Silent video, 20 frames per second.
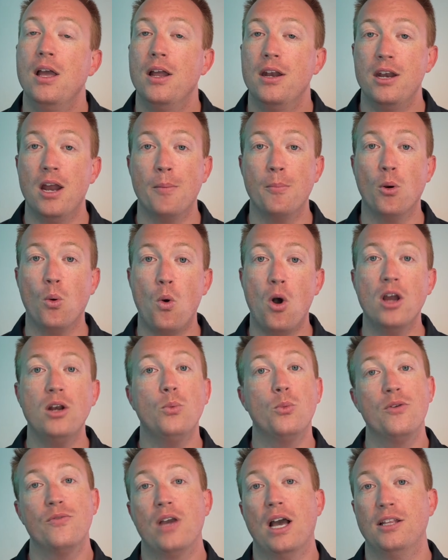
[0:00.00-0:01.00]
Number one,
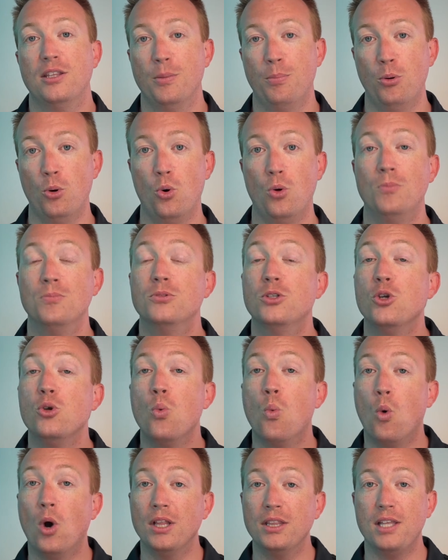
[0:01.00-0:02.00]
we've got the pool. Do you
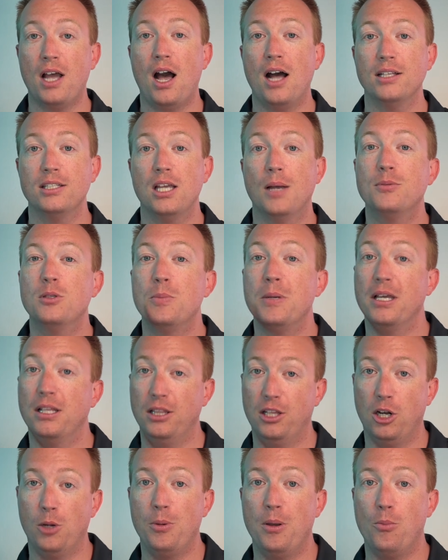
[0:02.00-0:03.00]
want the hot tub to be a
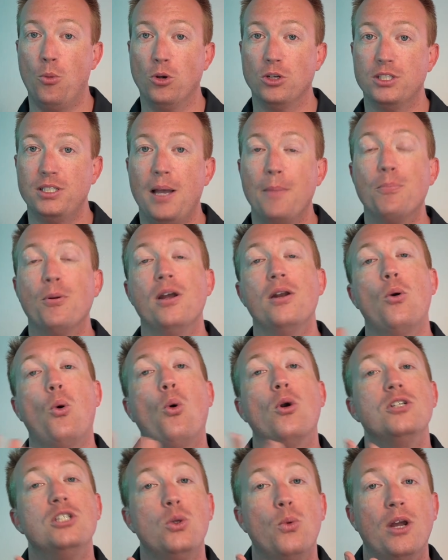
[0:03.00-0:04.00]
little bit more separate,
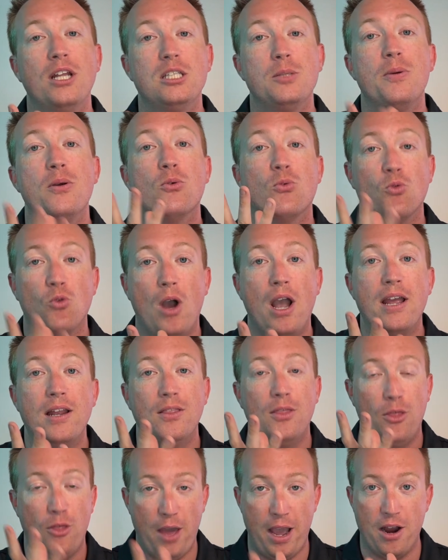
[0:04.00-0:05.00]
or do you want it to be right
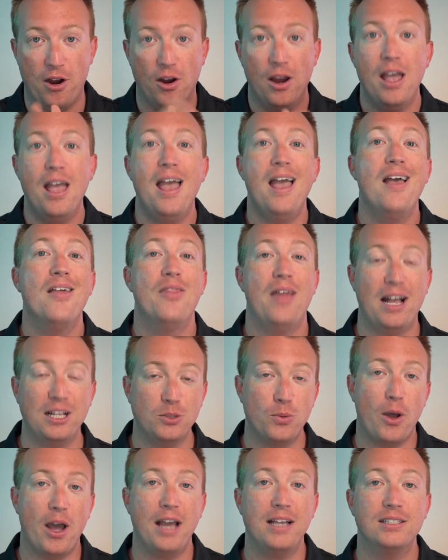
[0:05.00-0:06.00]
there? That's
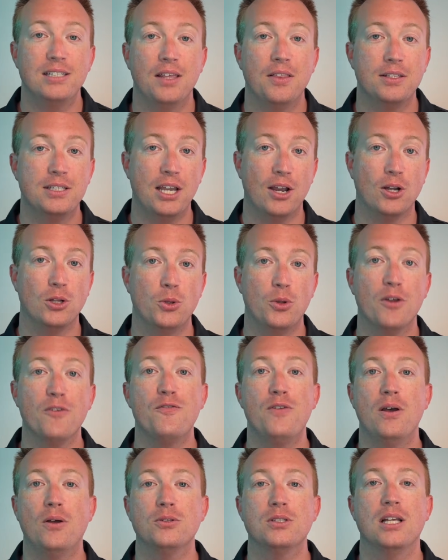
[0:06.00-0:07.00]
why I say the Terra Luna
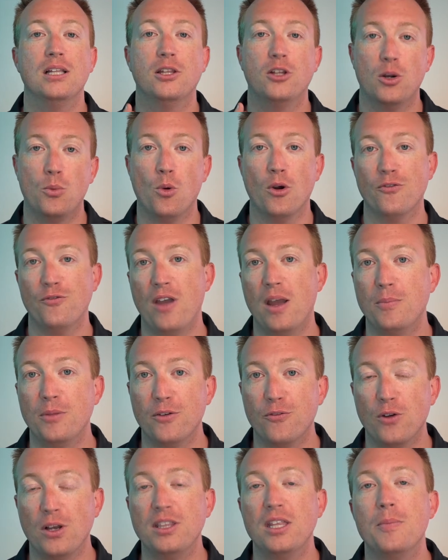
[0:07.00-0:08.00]
felt a little more family
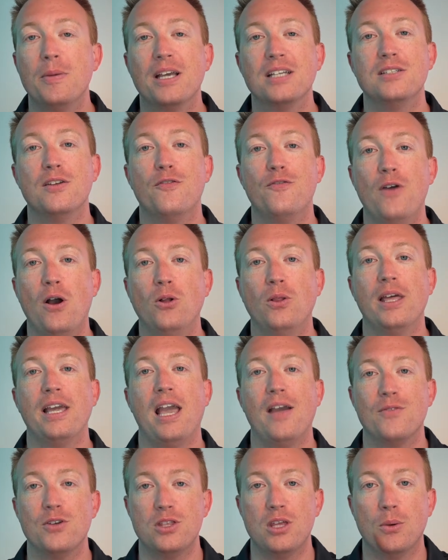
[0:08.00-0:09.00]
friendly, because it felt like
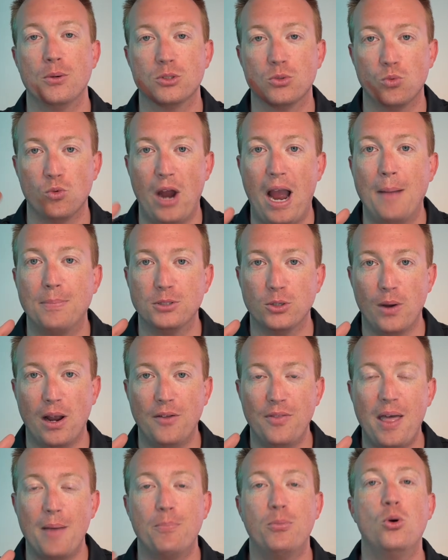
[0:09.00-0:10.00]
everything was wrapped
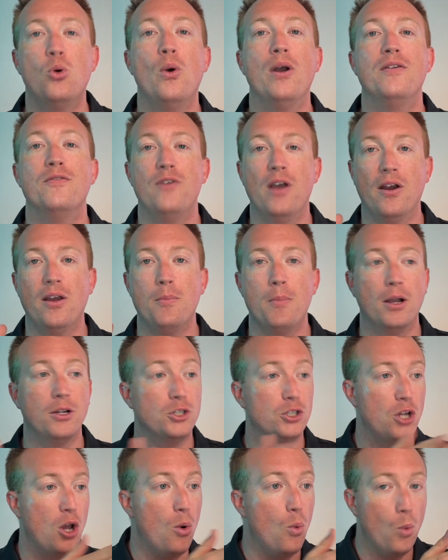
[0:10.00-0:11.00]
around that pool and very
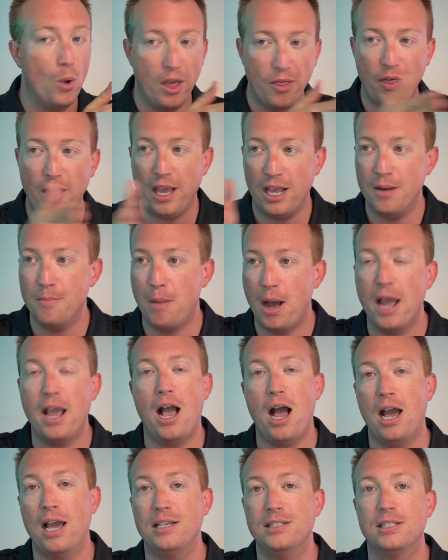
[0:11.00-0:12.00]
much so within my
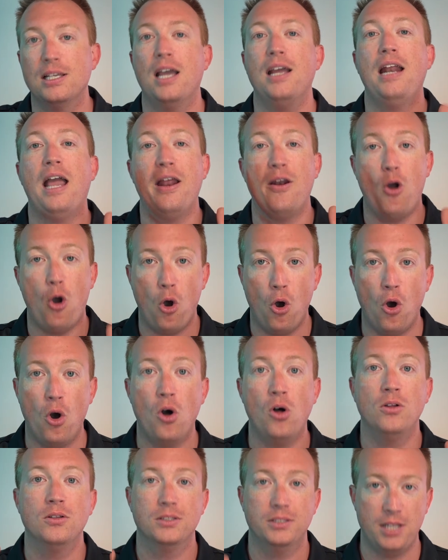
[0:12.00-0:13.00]
eyesight at
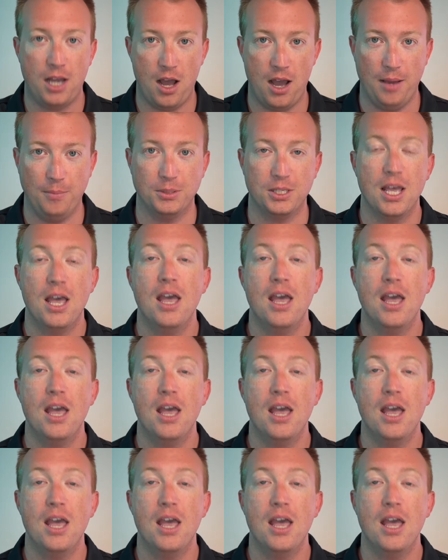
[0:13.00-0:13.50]
all times.